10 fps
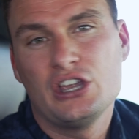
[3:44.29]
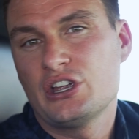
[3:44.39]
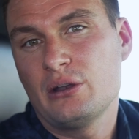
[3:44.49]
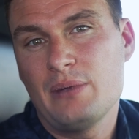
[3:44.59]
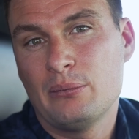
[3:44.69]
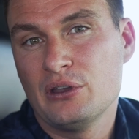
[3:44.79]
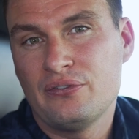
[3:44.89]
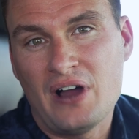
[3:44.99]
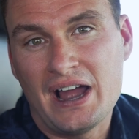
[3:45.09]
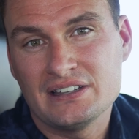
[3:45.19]
You're going to be able
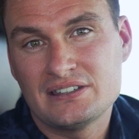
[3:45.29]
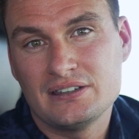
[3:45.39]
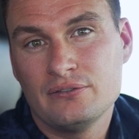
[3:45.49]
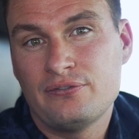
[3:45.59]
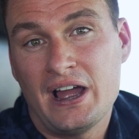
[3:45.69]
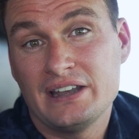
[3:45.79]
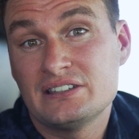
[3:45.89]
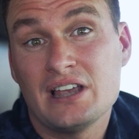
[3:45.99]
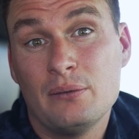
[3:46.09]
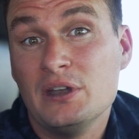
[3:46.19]
to find
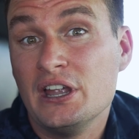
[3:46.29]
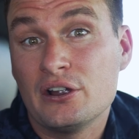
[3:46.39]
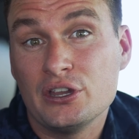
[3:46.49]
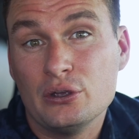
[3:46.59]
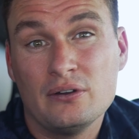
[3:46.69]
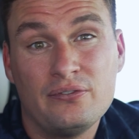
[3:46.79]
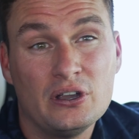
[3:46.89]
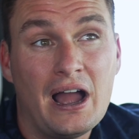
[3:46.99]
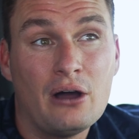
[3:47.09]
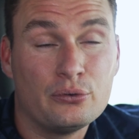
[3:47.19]
find some near you. If
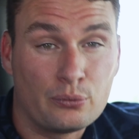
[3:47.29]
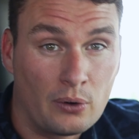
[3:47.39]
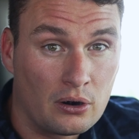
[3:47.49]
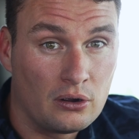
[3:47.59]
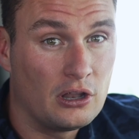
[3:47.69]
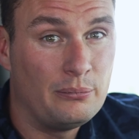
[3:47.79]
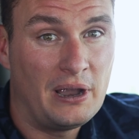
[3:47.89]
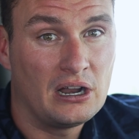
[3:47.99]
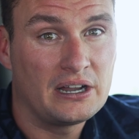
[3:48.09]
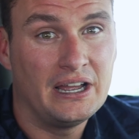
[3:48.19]
you're out in rural
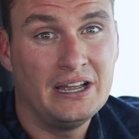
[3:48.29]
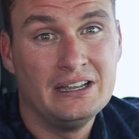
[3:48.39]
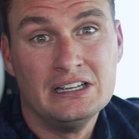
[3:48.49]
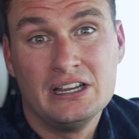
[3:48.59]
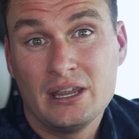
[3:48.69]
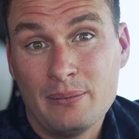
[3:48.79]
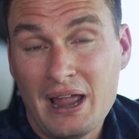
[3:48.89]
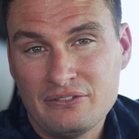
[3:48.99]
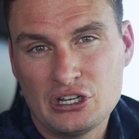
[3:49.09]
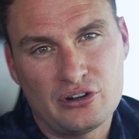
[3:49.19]
America, you
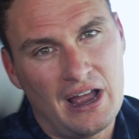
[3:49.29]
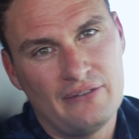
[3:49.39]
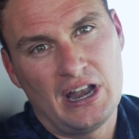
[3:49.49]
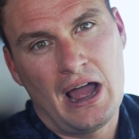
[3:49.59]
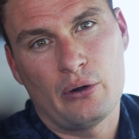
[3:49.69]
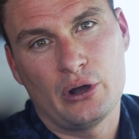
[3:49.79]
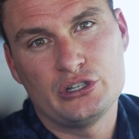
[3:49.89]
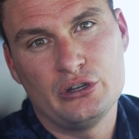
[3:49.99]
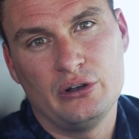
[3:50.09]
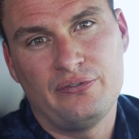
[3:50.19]
might have to drive an hour
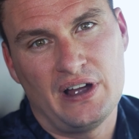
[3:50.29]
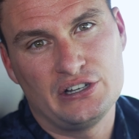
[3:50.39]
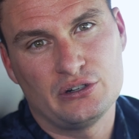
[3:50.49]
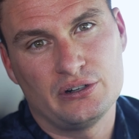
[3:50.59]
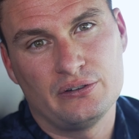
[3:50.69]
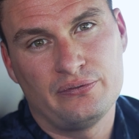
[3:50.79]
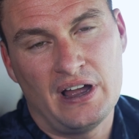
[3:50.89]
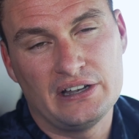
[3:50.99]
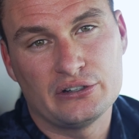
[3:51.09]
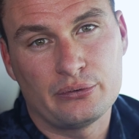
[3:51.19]
or two to find your
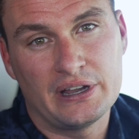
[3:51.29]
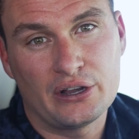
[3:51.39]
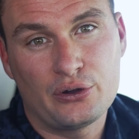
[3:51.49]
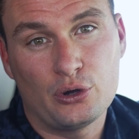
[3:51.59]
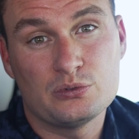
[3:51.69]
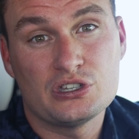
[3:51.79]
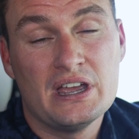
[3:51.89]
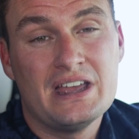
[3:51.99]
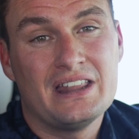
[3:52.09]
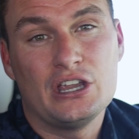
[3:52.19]
find your REIA groups.
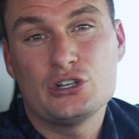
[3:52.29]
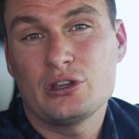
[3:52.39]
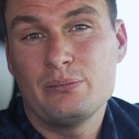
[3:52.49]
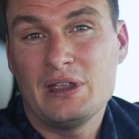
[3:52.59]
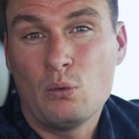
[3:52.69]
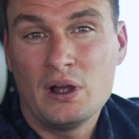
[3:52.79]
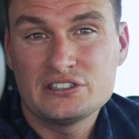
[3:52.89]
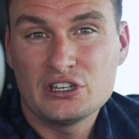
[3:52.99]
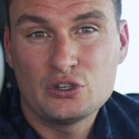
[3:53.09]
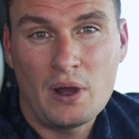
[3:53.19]
They usually meet
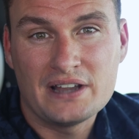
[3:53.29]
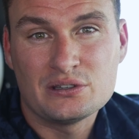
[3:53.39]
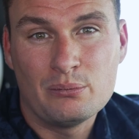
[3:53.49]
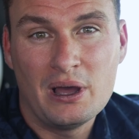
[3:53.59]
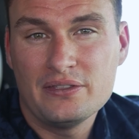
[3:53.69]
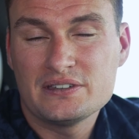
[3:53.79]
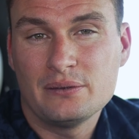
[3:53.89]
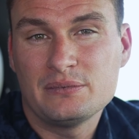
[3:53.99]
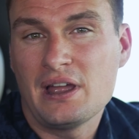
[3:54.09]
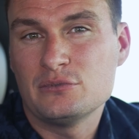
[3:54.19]
once to twice a month,
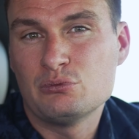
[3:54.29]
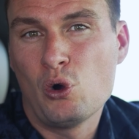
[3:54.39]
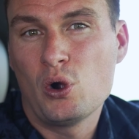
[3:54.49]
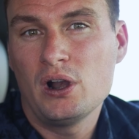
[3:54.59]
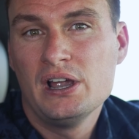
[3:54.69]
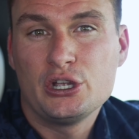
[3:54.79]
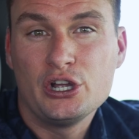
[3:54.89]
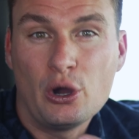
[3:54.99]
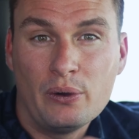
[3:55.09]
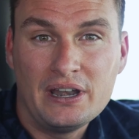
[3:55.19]
sometimes more. You
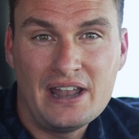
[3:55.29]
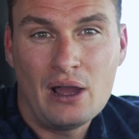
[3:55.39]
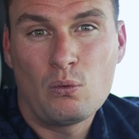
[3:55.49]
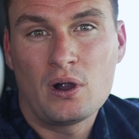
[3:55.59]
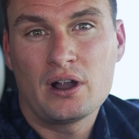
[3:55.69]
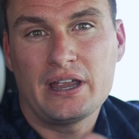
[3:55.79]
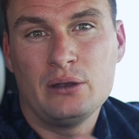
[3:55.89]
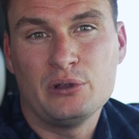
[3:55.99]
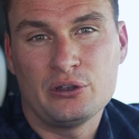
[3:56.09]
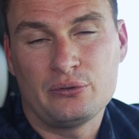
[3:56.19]
can go and network
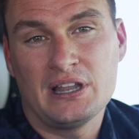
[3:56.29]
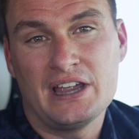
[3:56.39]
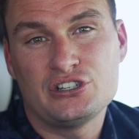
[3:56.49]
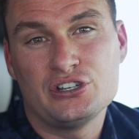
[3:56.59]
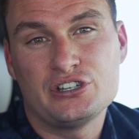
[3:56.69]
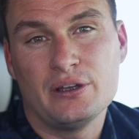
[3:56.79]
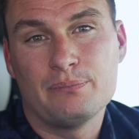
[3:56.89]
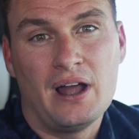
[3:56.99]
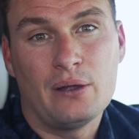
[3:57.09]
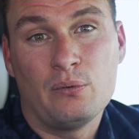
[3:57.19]
and build a relationship,
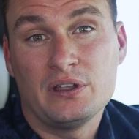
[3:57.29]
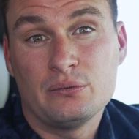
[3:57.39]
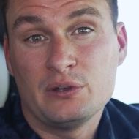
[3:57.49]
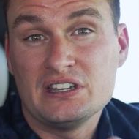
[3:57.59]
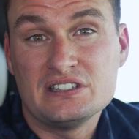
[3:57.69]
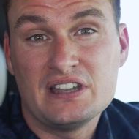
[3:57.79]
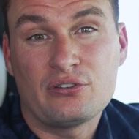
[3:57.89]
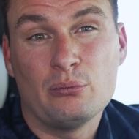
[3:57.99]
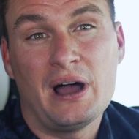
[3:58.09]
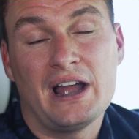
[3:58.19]
right, with, with these
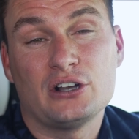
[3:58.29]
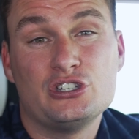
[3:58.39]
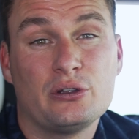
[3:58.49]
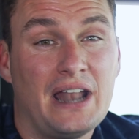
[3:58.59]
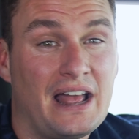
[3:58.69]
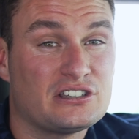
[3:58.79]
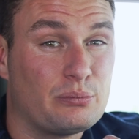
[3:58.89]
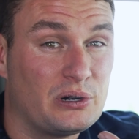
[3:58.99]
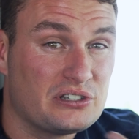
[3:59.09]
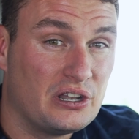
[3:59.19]
different buyers. You can ask
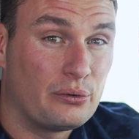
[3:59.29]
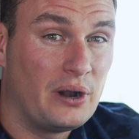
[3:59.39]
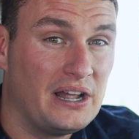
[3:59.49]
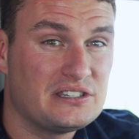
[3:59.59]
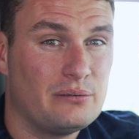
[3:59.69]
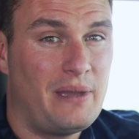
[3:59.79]
the person that runs and